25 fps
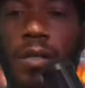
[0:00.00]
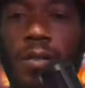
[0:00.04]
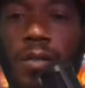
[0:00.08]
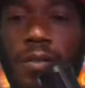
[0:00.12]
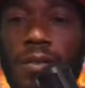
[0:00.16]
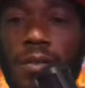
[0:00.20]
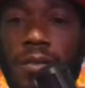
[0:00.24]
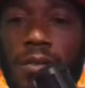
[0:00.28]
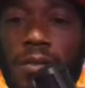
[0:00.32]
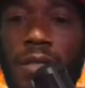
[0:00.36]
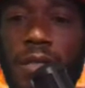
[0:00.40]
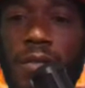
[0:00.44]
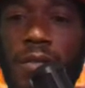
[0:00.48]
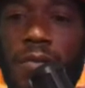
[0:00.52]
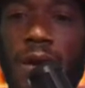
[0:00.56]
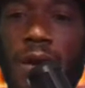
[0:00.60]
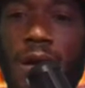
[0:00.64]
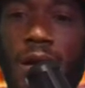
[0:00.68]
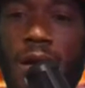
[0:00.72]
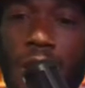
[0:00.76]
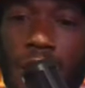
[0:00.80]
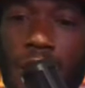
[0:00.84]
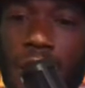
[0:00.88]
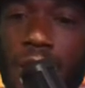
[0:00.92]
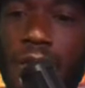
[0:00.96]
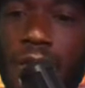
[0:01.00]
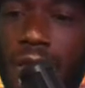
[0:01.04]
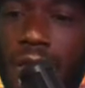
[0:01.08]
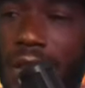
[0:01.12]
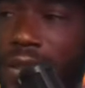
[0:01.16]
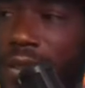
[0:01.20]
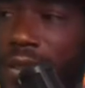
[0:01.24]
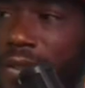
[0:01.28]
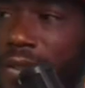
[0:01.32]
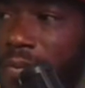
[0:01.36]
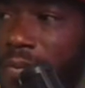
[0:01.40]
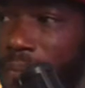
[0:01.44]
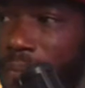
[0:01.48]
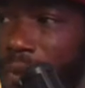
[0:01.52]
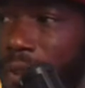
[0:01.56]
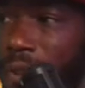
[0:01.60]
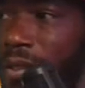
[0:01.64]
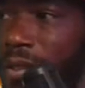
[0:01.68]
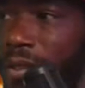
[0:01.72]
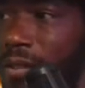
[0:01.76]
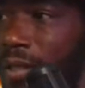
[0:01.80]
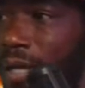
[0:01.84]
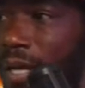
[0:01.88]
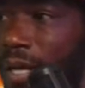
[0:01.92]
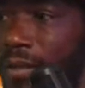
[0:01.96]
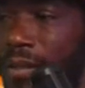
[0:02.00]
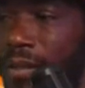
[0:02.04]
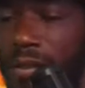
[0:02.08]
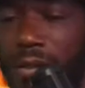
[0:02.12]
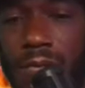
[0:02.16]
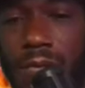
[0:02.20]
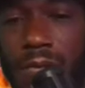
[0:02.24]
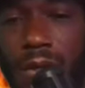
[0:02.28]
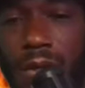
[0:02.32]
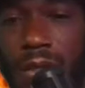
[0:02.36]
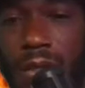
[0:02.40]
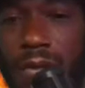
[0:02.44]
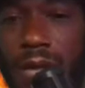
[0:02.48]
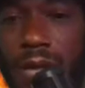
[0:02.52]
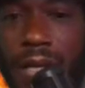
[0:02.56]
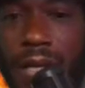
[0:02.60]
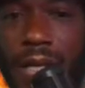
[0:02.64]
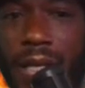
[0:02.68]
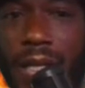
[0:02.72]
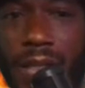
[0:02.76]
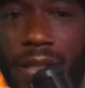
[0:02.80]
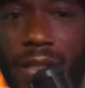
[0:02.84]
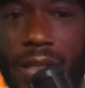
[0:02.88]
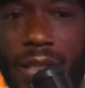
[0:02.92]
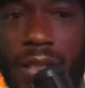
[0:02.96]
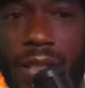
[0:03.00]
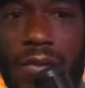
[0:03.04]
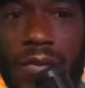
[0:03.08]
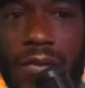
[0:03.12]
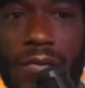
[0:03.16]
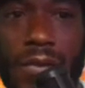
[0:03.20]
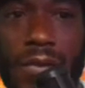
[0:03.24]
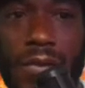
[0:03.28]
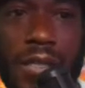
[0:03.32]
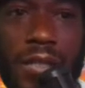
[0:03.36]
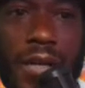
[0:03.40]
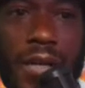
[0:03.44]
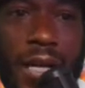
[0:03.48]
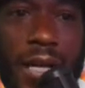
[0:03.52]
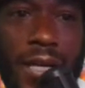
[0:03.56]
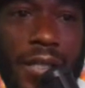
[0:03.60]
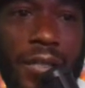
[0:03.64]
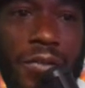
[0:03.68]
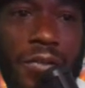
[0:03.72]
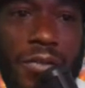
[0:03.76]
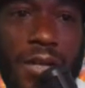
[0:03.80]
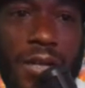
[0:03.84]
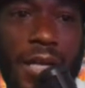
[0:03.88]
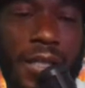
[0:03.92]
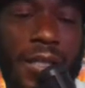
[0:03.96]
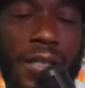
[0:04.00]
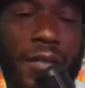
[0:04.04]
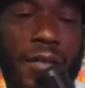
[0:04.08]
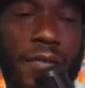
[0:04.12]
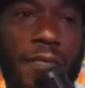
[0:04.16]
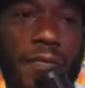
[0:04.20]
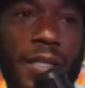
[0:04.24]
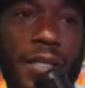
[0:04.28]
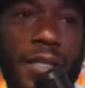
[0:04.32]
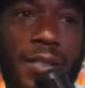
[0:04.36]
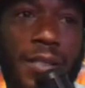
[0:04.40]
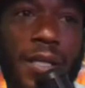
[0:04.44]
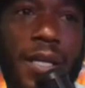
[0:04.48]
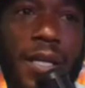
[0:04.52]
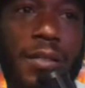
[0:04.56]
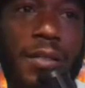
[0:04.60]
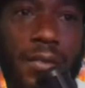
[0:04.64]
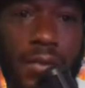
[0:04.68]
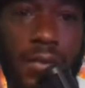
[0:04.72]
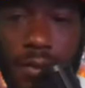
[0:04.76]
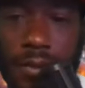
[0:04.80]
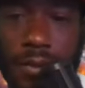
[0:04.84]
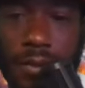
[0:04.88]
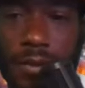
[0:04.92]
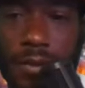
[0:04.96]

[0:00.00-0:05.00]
You sitting around arguing niggas' opinions after you won. You acting like you ain't even won. You acting like you trying to convince us.